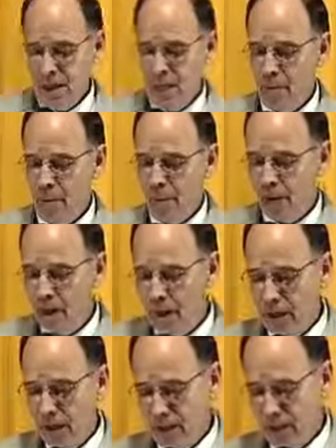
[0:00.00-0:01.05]
I remember
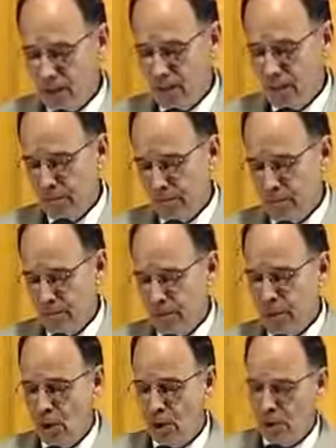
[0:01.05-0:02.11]
hearing little
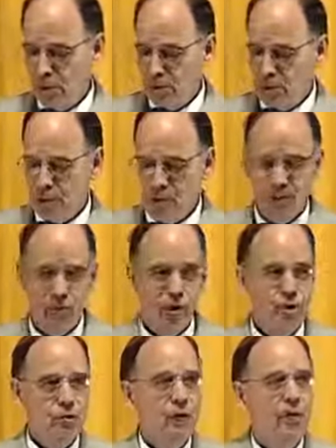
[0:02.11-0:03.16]
poems and
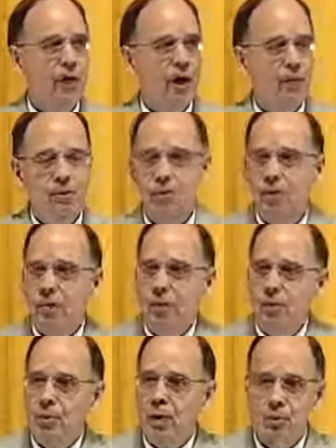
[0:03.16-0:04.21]
nursery rhymes or
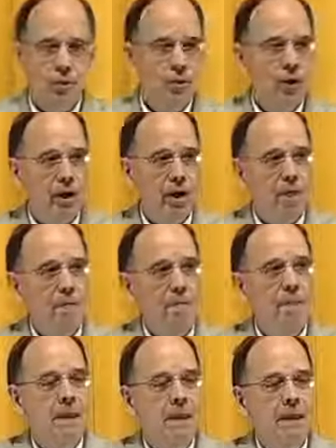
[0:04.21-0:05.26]
things when I was growing up.
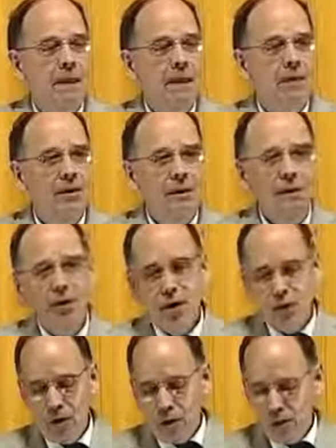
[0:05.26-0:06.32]
You know, little
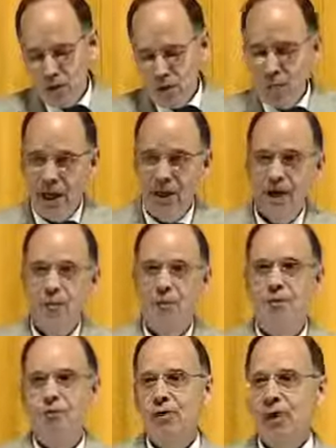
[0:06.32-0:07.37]
girls are made up
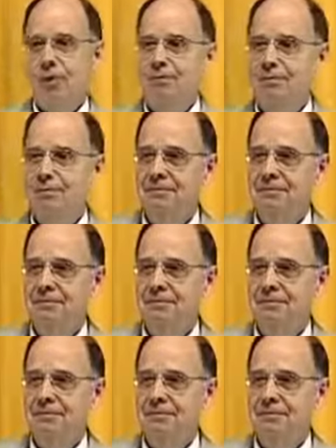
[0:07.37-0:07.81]
of what?